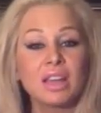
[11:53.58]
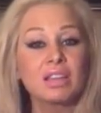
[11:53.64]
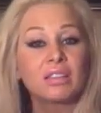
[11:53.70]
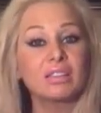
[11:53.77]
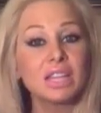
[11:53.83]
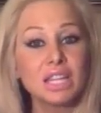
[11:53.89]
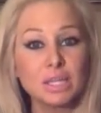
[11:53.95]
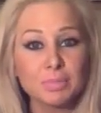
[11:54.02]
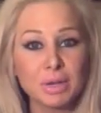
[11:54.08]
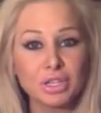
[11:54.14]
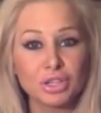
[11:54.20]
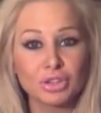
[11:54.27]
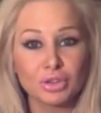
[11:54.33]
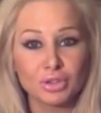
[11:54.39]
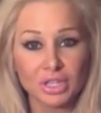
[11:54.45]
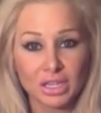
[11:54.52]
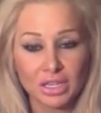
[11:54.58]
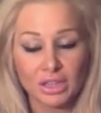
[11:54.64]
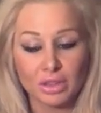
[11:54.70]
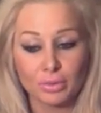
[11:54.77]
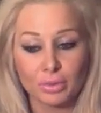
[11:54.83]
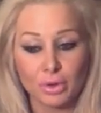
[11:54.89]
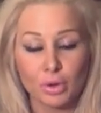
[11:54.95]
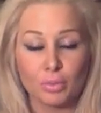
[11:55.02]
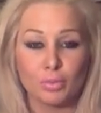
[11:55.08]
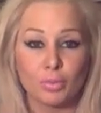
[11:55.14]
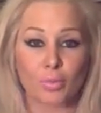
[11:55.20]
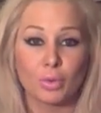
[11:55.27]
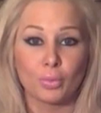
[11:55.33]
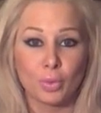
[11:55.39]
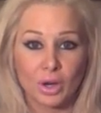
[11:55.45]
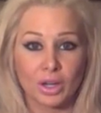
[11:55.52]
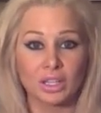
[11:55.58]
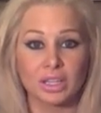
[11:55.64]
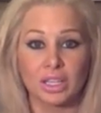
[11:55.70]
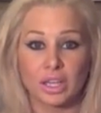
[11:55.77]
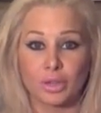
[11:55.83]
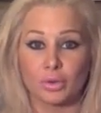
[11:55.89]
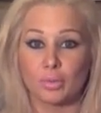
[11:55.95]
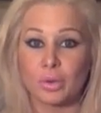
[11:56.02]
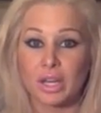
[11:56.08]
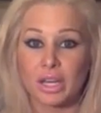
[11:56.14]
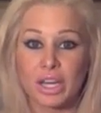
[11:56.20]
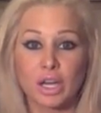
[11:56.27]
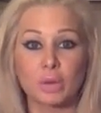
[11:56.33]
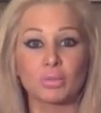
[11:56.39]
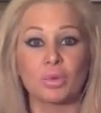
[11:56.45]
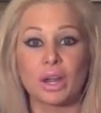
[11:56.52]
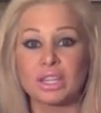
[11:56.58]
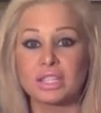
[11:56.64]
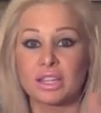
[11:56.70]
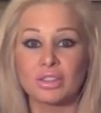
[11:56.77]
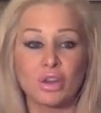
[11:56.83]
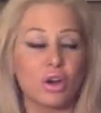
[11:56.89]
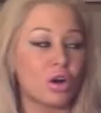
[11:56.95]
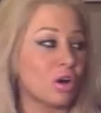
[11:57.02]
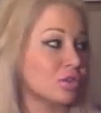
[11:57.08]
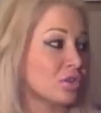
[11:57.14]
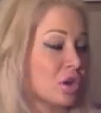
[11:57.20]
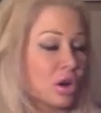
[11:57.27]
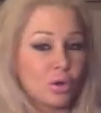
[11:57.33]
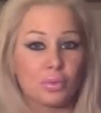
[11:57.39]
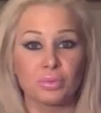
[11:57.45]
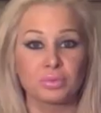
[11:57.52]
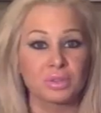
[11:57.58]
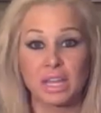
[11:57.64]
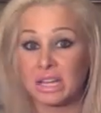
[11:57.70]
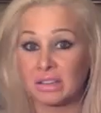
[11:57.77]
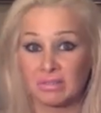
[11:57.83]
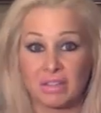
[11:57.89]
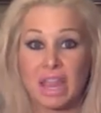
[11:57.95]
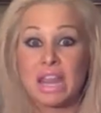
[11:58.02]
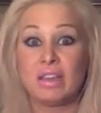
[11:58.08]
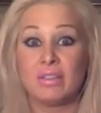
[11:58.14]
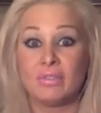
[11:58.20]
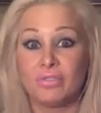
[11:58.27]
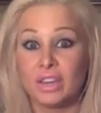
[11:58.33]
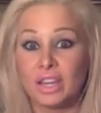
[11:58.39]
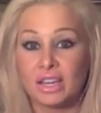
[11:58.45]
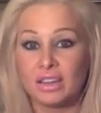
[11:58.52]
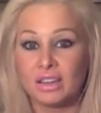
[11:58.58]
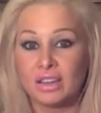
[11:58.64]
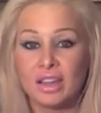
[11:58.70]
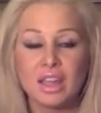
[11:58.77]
These bitches are sitting in the room. When we're in the other room, we can hear them right down the hall. The hall is like 8 feet.